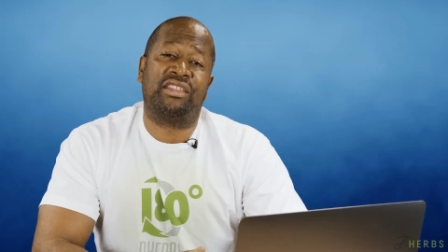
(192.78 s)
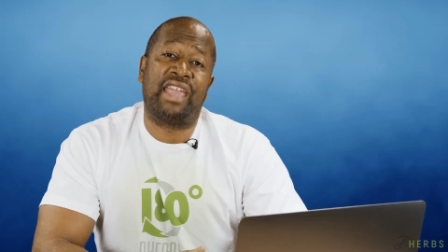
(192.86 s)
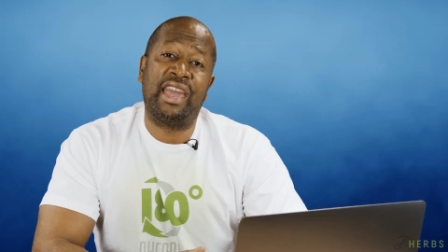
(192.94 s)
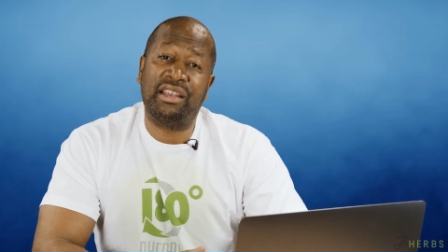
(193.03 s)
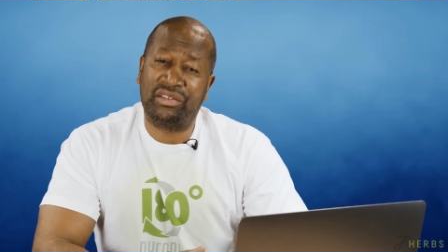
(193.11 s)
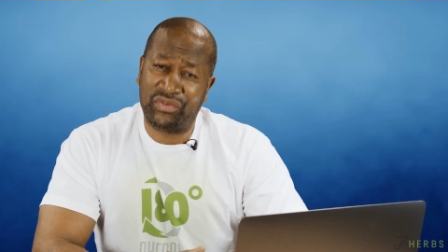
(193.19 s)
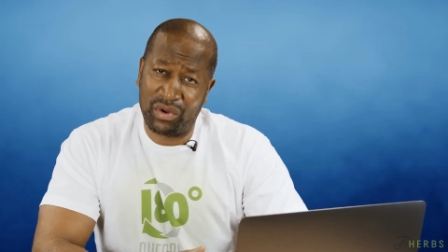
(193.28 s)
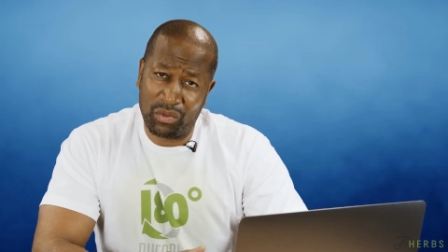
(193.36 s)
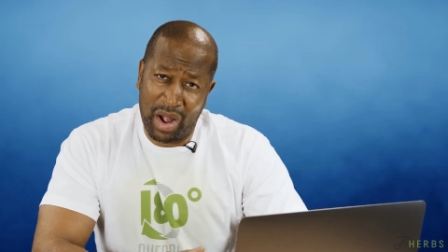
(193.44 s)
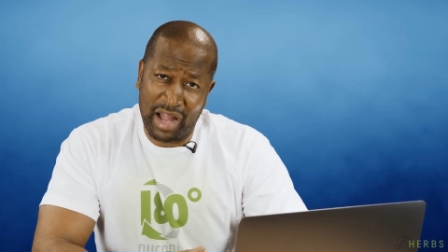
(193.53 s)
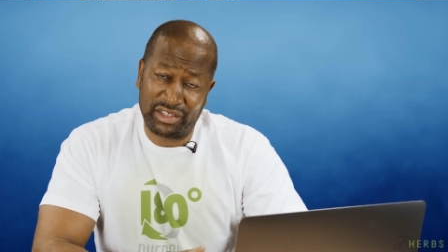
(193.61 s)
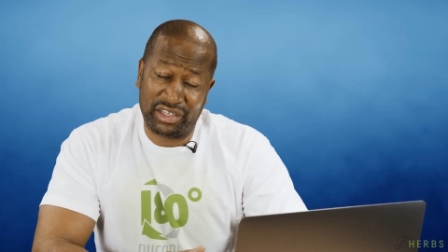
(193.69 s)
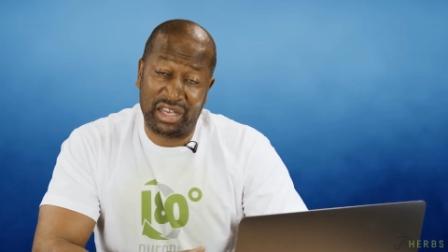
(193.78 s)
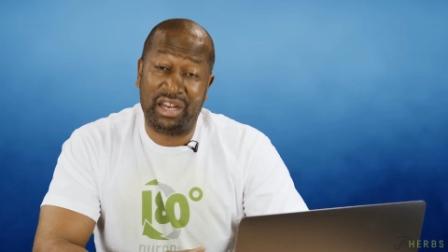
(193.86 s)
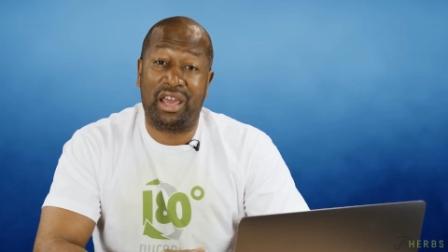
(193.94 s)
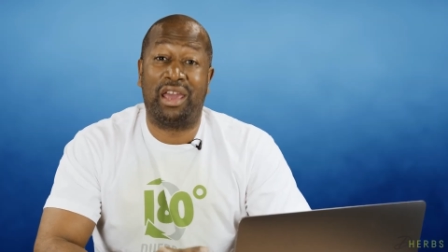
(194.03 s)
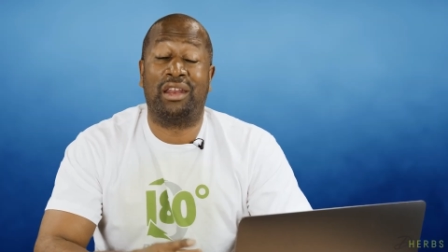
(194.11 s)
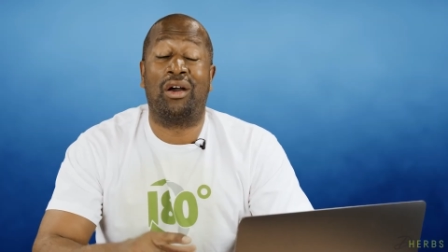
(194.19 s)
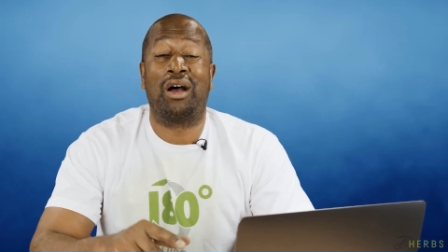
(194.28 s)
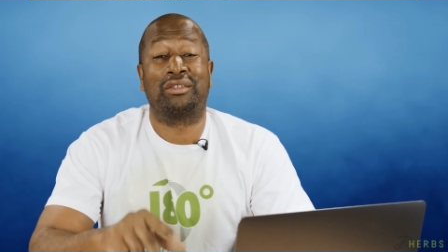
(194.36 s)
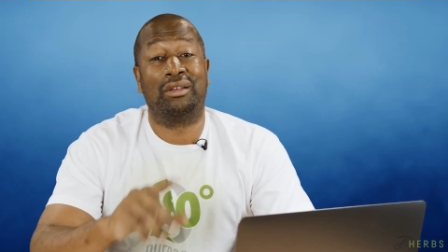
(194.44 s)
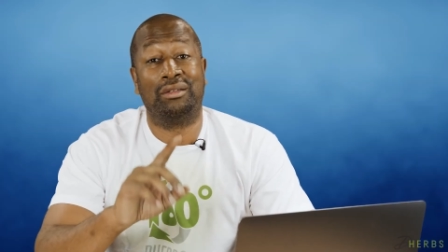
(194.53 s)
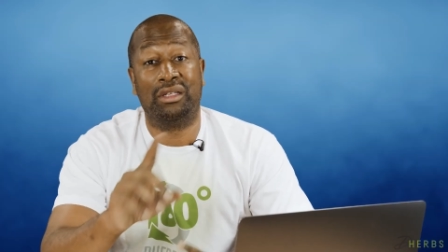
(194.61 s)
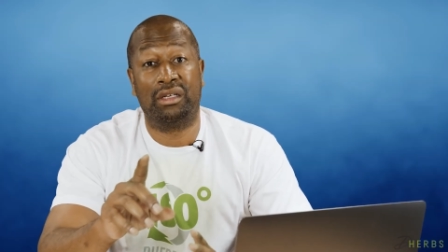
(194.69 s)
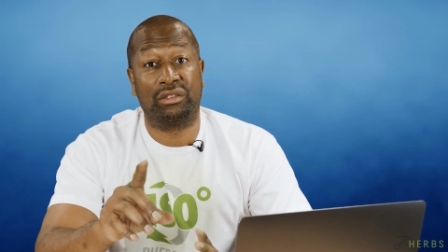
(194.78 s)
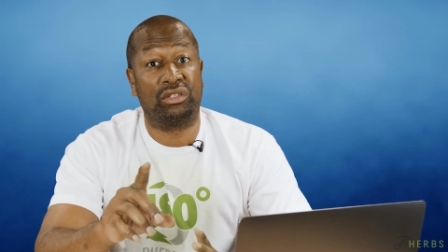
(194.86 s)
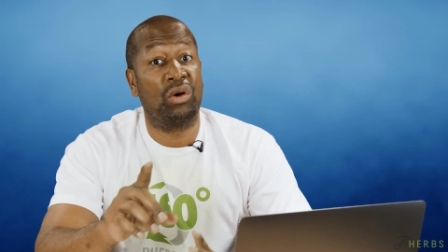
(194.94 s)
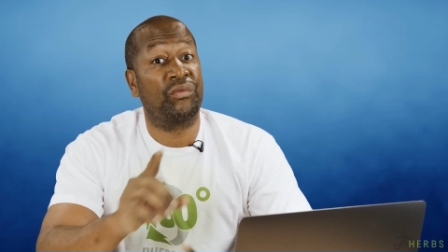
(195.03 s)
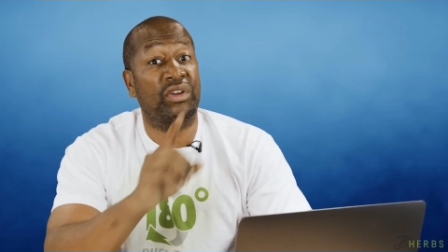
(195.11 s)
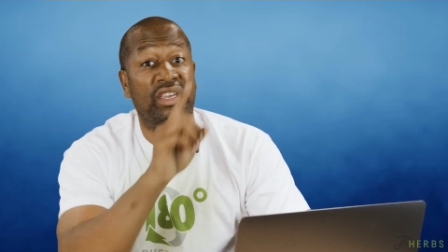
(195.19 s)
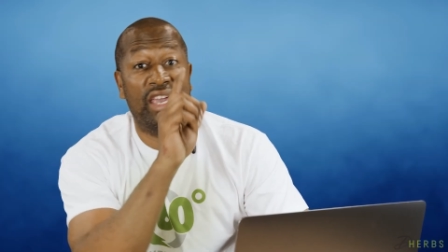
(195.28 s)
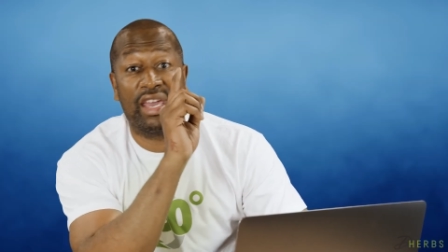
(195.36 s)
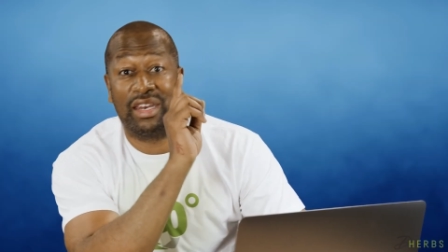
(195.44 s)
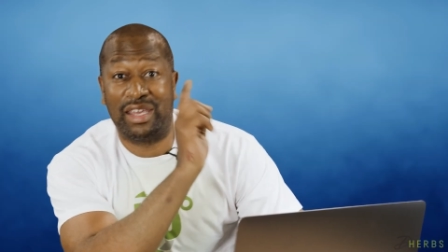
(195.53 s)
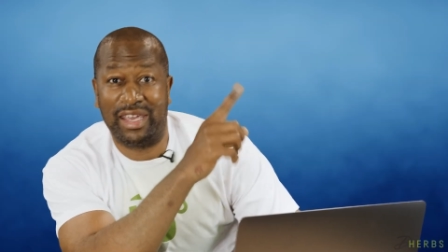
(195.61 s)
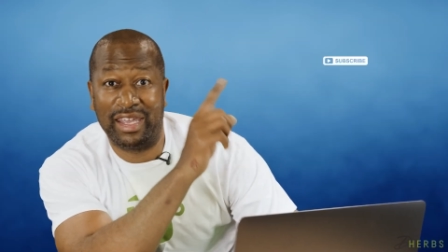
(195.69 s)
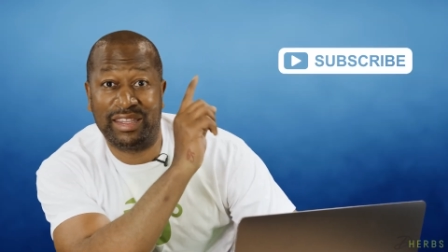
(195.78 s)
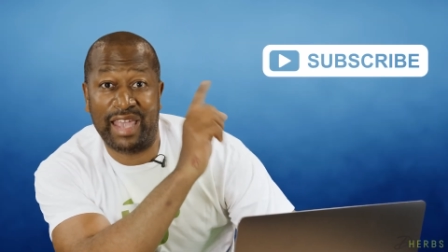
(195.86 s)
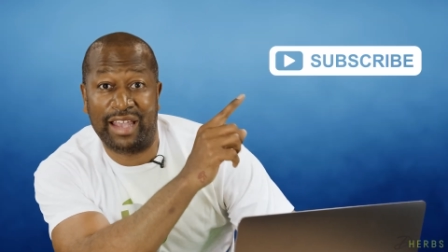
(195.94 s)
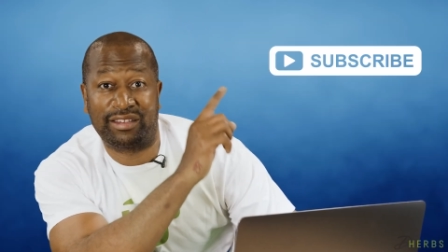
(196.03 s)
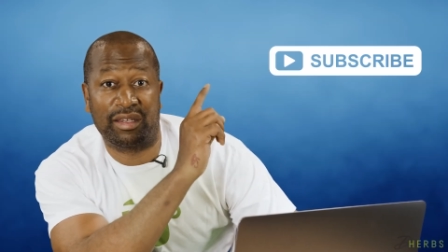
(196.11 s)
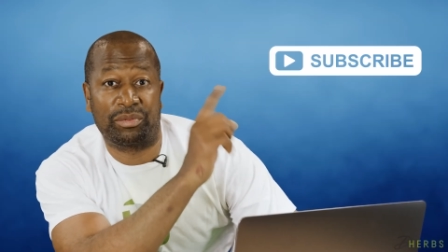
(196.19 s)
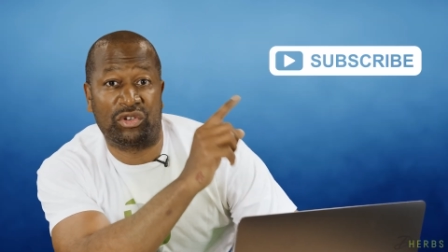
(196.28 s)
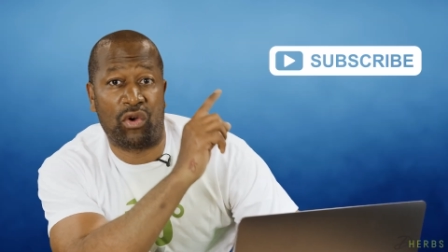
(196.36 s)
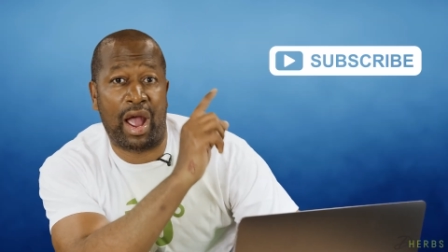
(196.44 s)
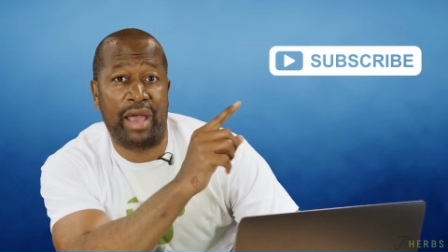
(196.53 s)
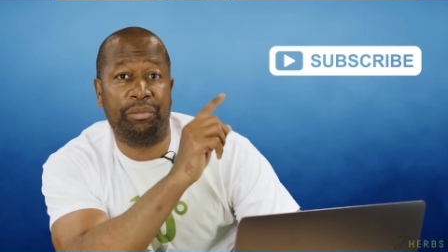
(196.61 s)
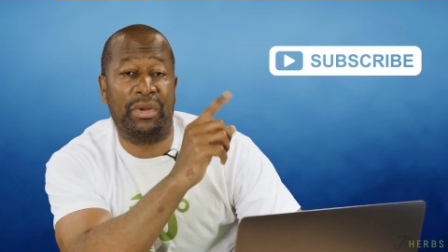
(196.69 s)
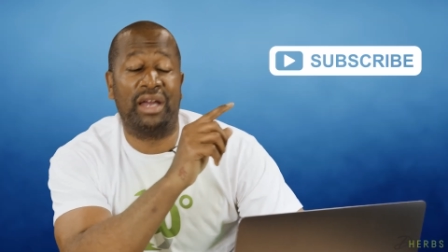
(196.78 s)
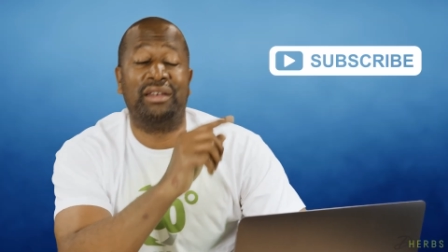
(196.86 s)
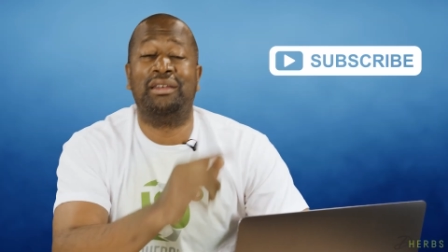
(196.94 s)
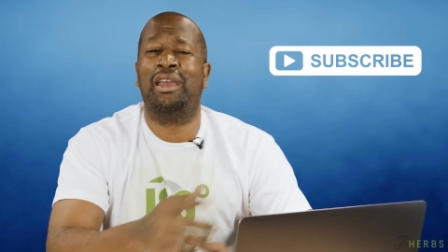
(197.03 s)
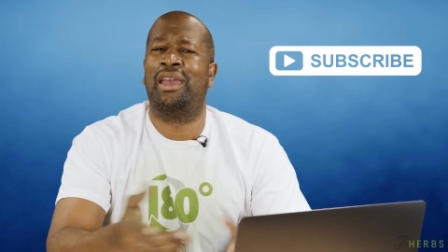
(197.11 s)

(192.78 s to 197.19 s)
Thanks for watching, and also look, don't forget, hit that subscribe button.